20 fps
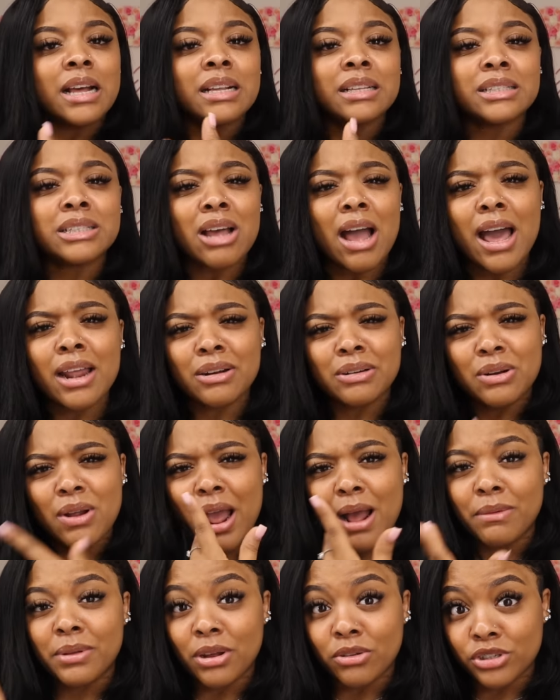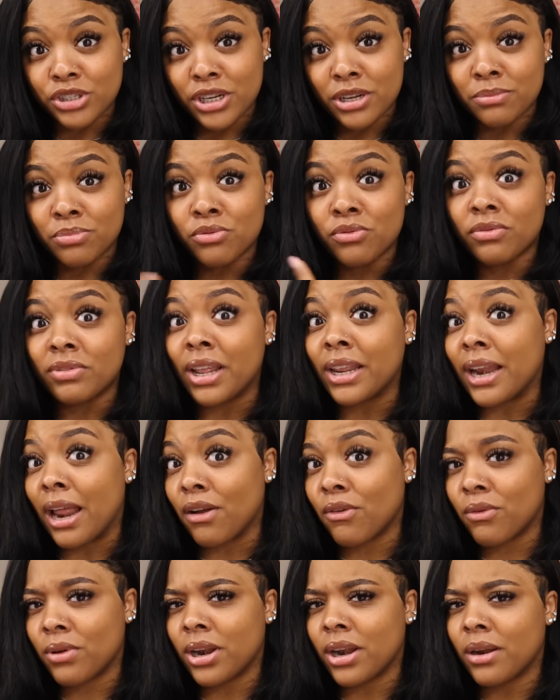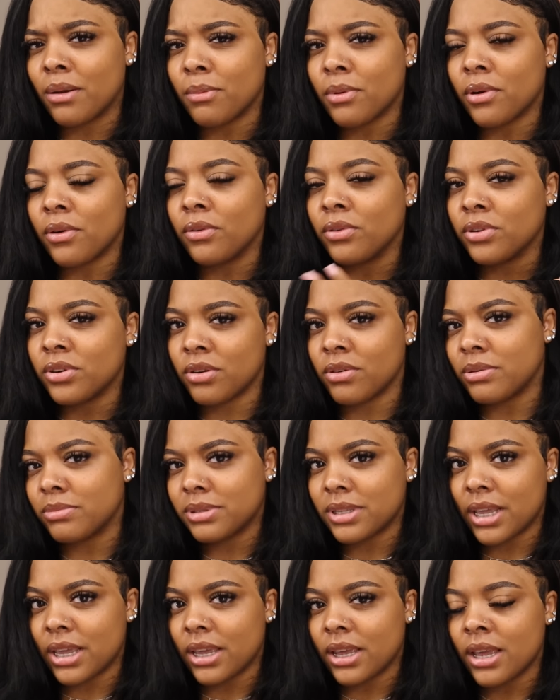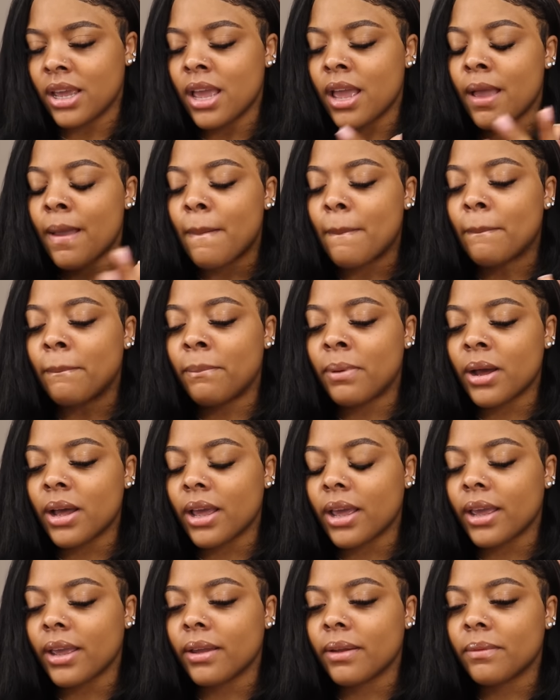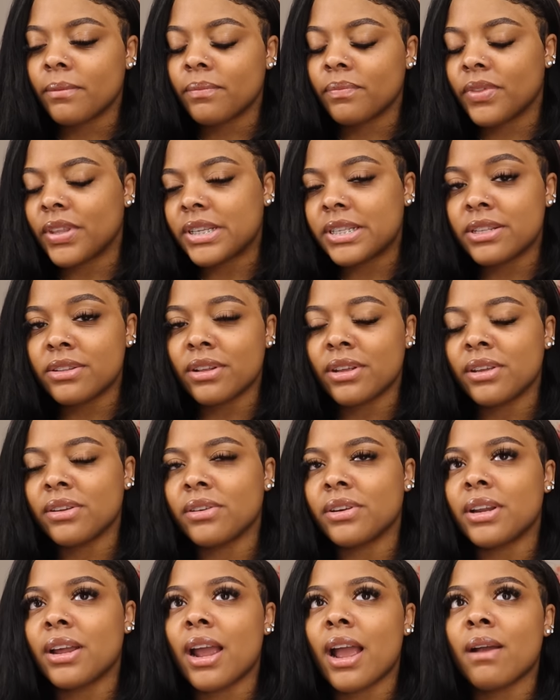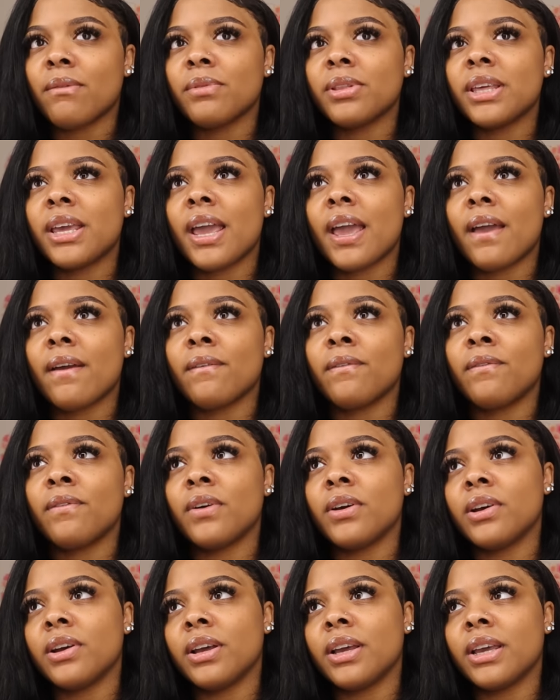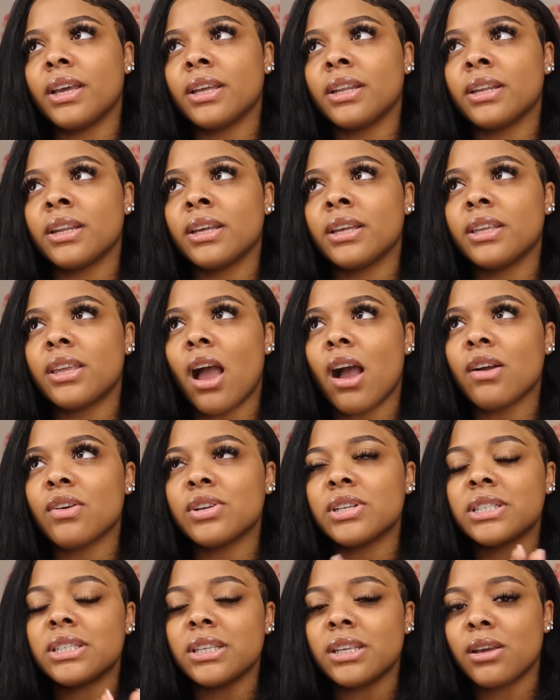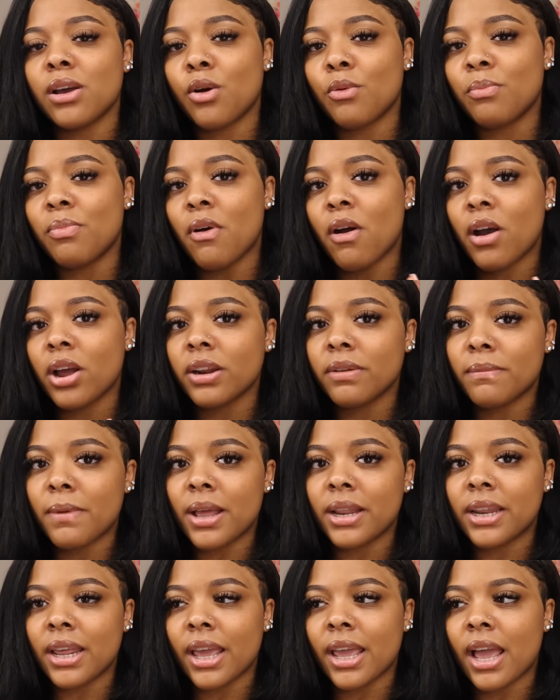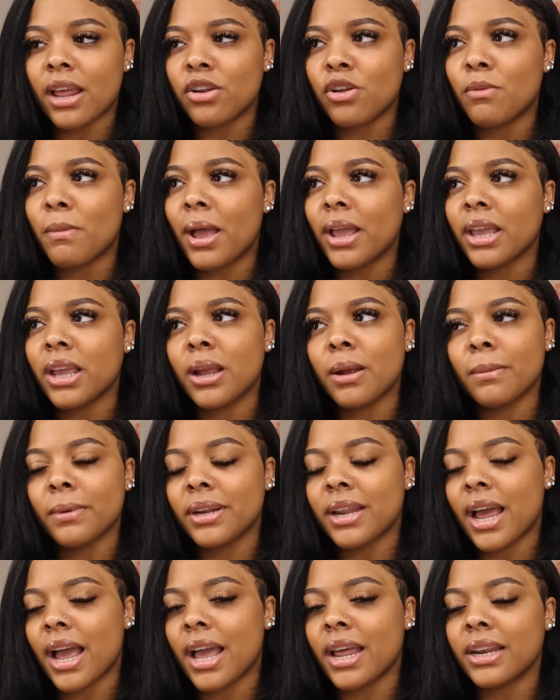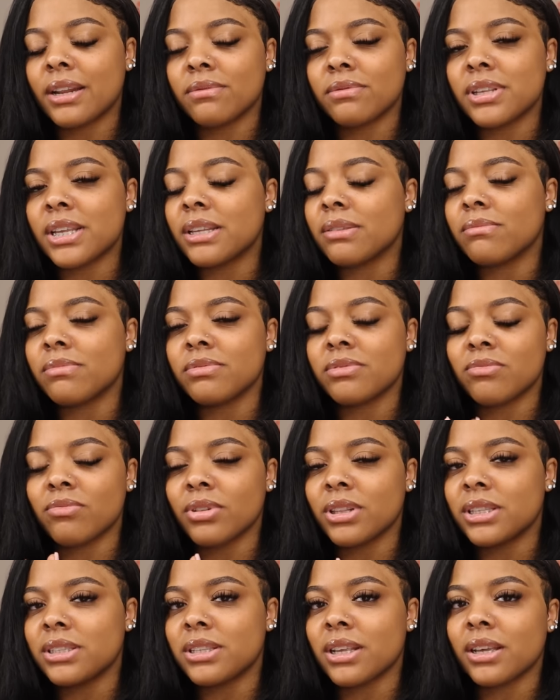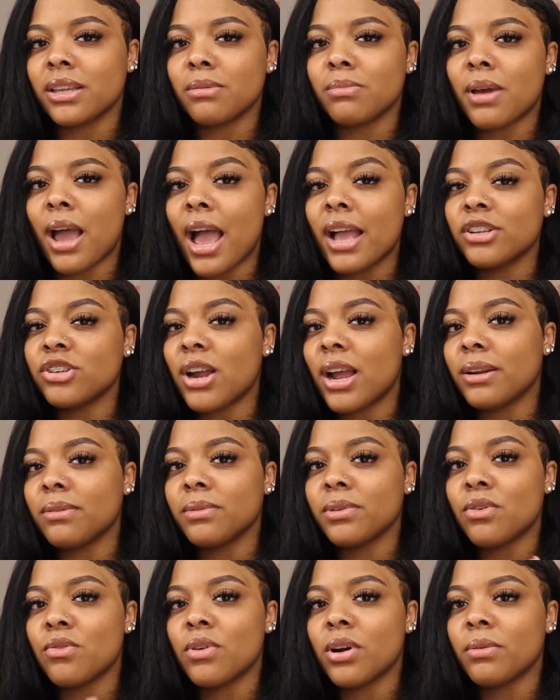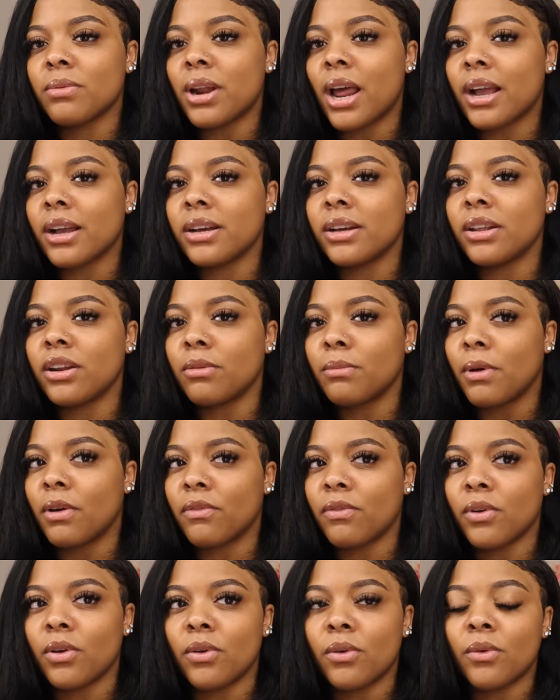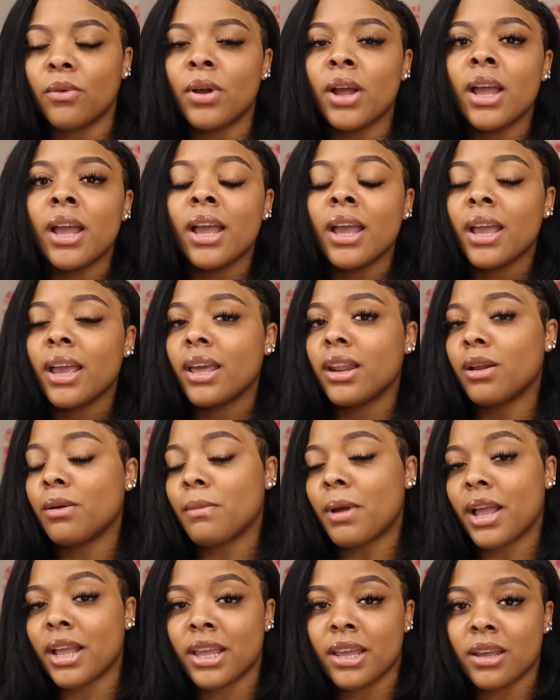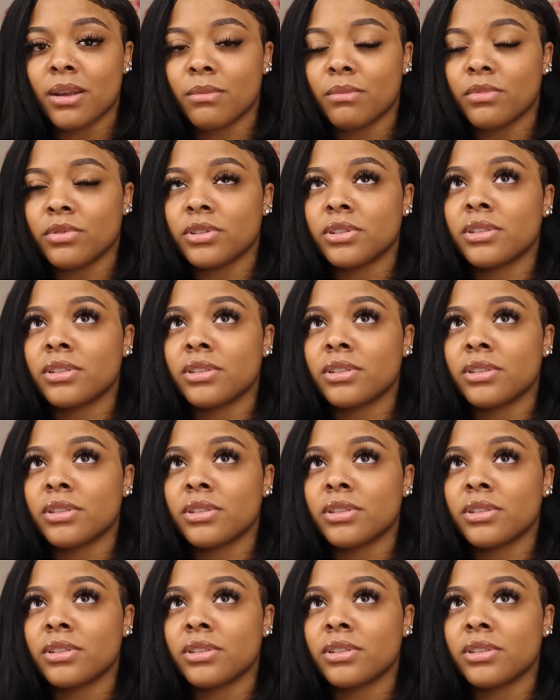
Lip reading: So I don't know how we gonna shampoo if they not going in the bowl. You know what I'm saying? But that's neither here nor there. I really had fun. Y'all gonna see a part of my day. I know my camera died and it was really sucky. But I tried to record what I could on my phone and on my camera.